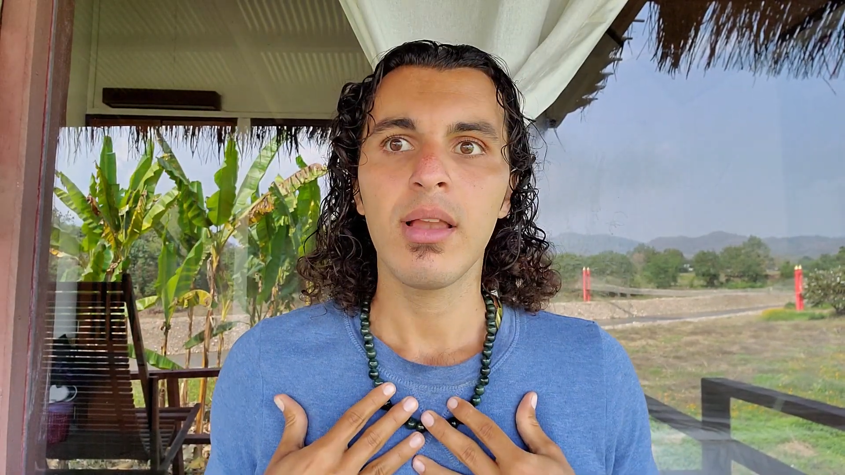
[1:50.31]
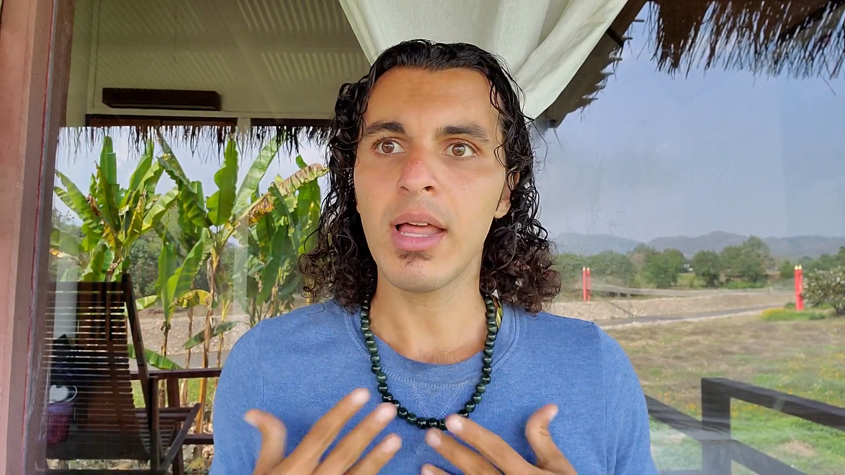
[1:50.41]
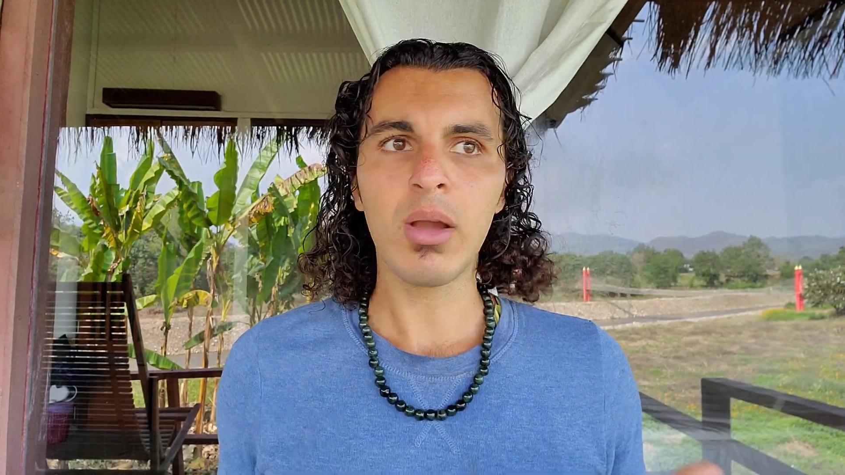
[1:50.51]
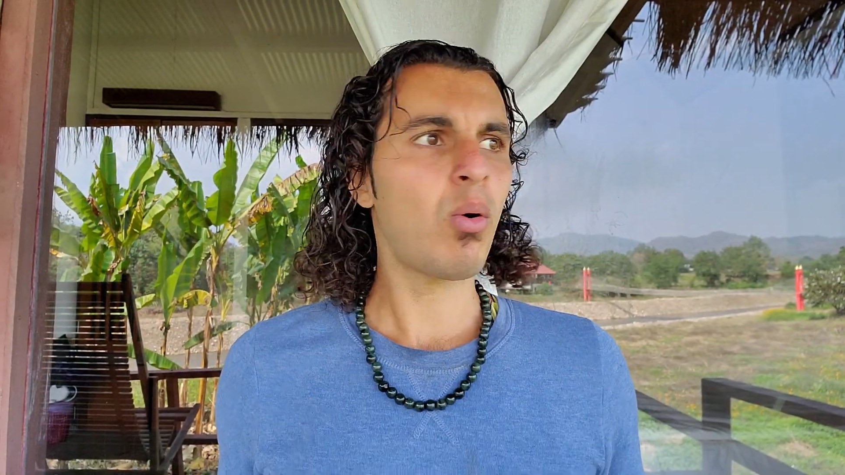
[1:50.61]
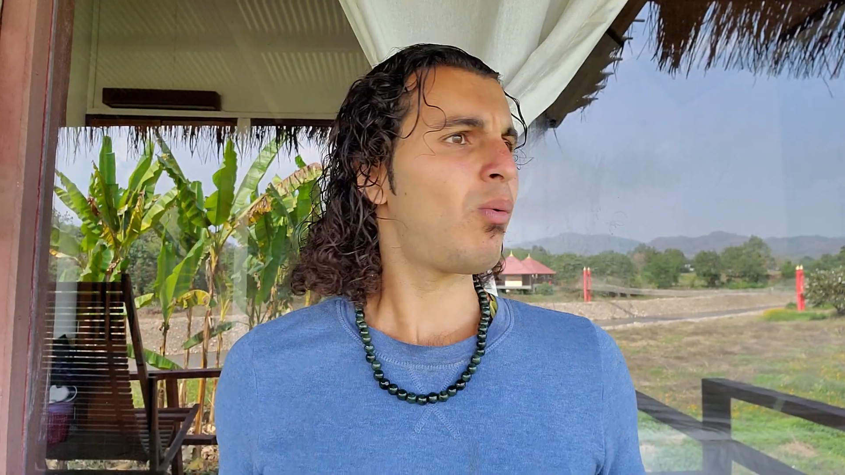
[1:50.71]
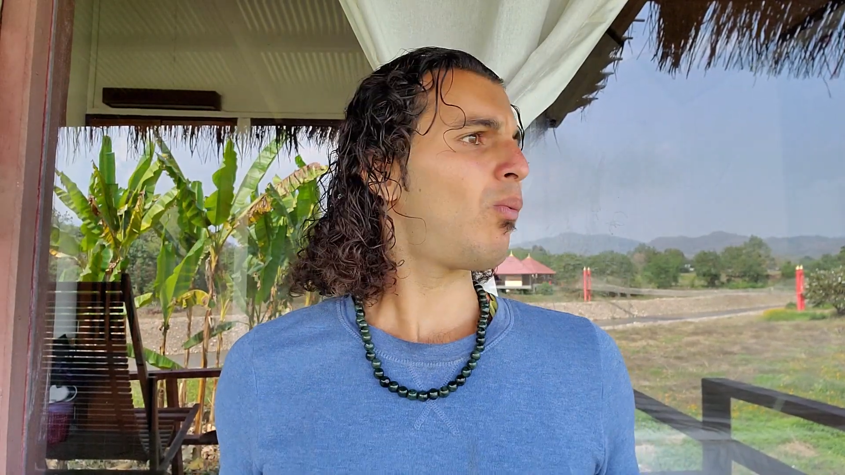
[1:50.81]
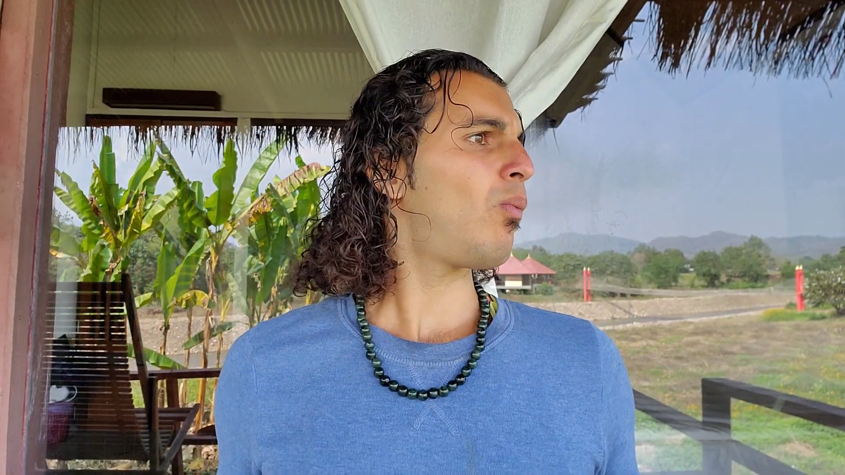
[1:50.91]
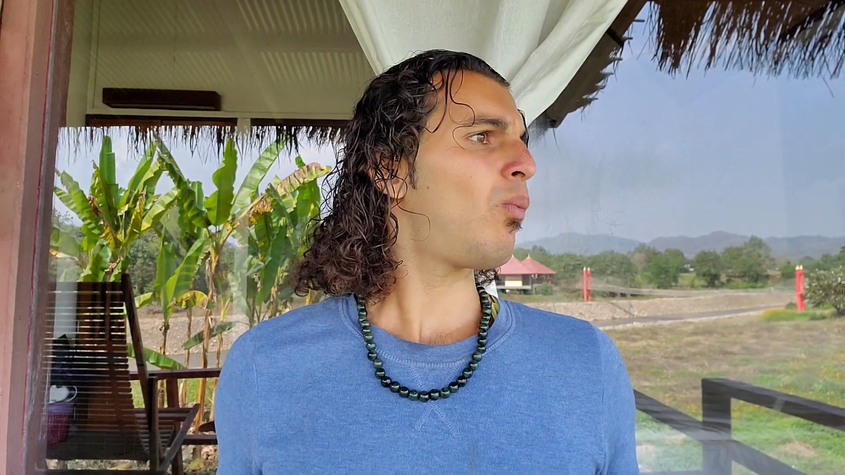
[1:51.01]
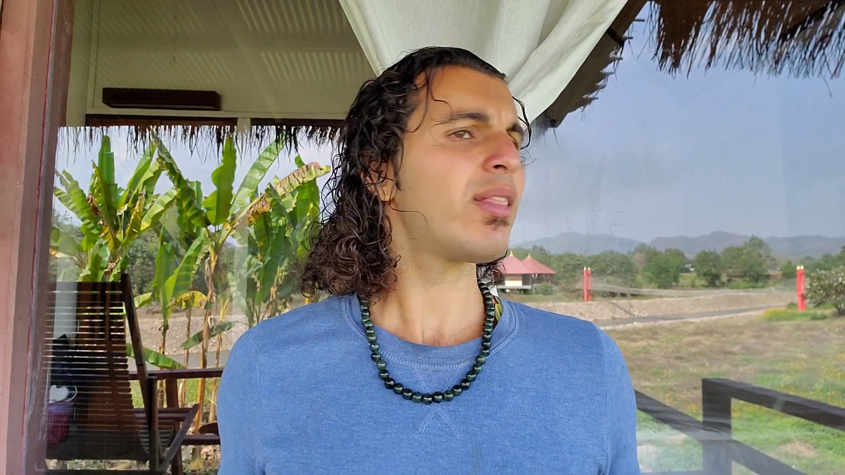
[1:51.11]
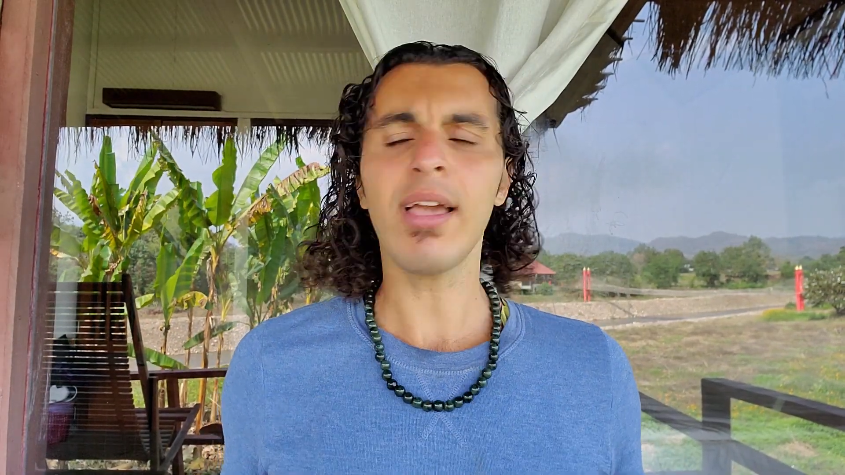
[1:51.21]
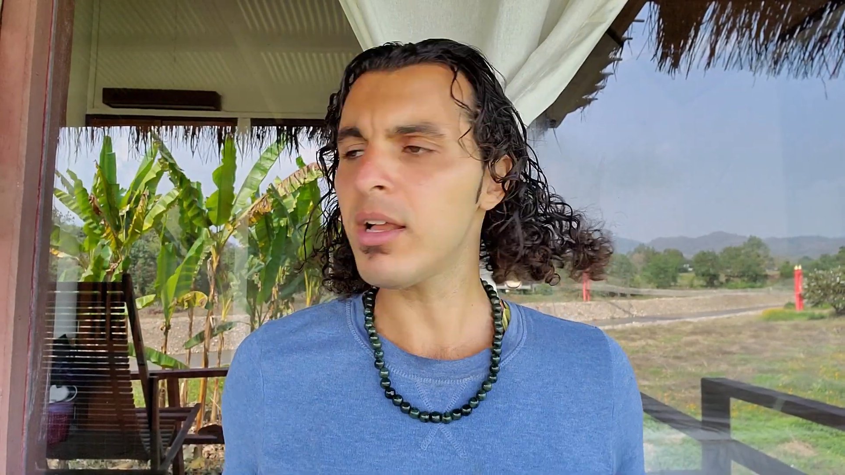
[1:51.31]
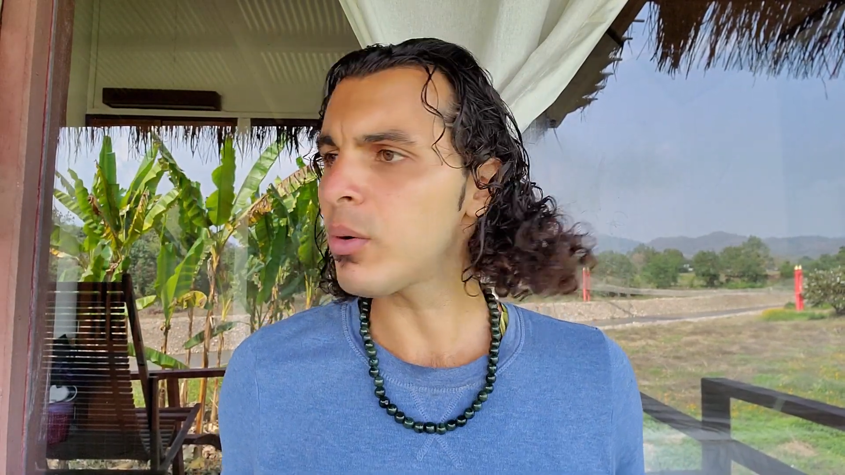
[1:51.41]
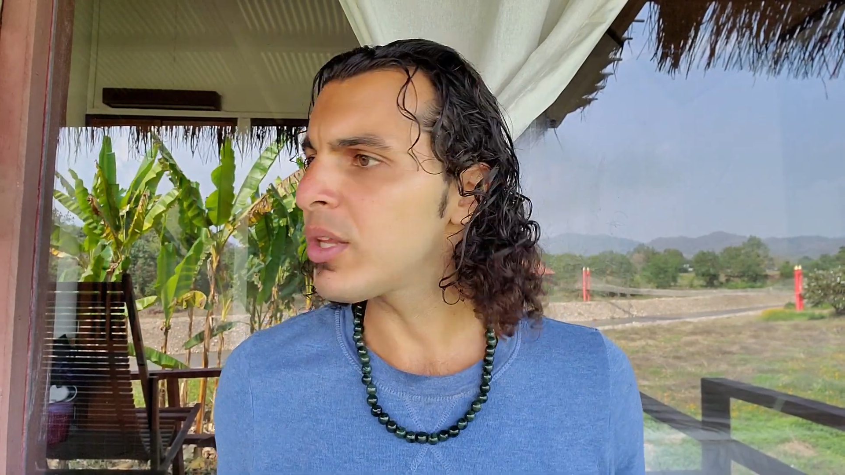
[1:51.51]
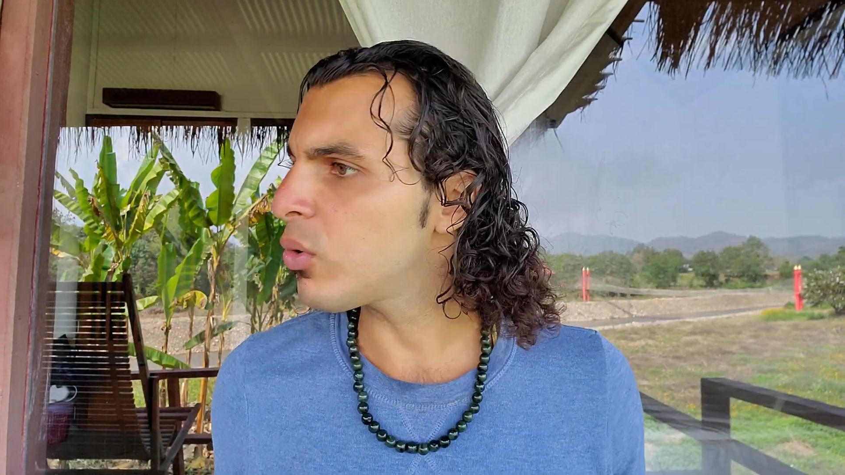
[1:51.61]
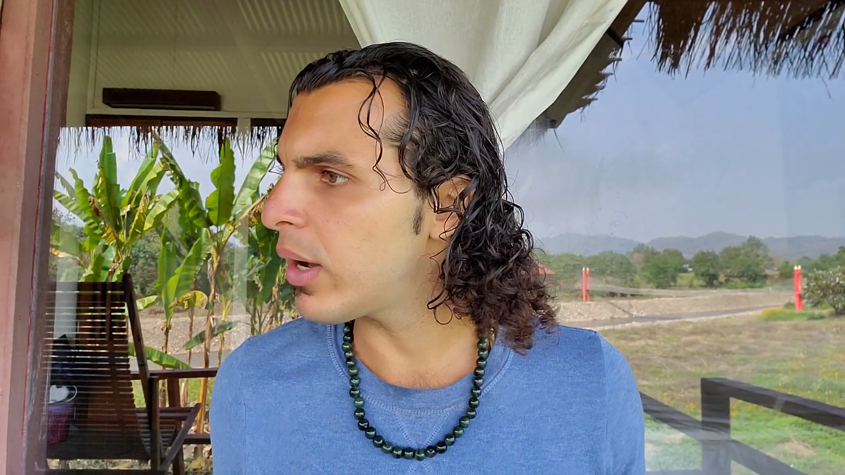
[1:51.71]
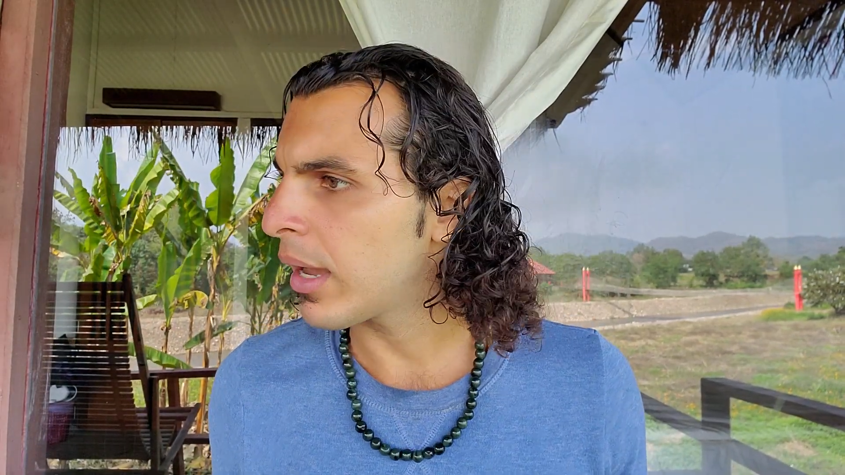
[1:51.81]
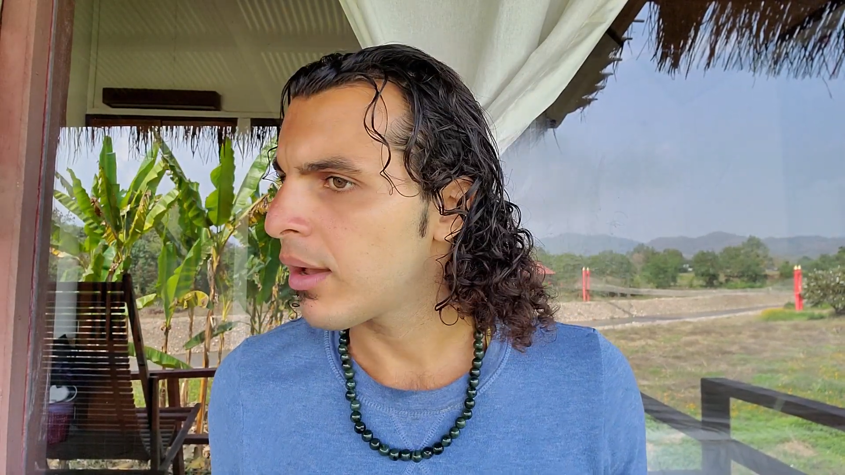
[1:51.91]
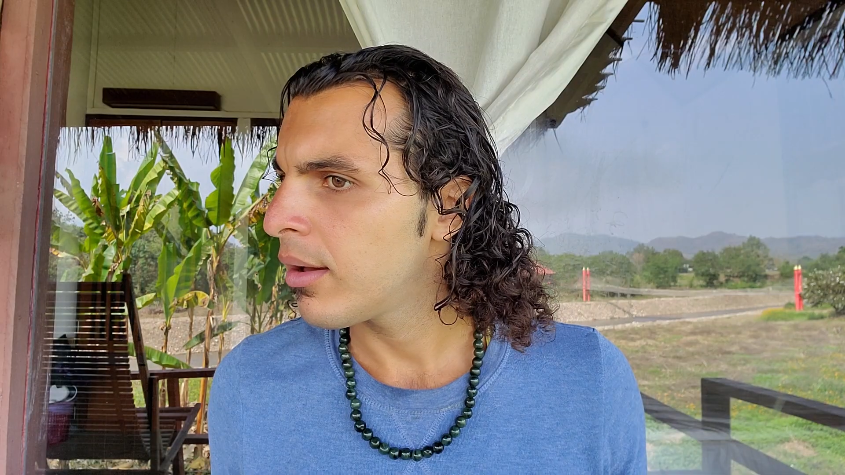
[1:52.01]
like, what the hell are we doing?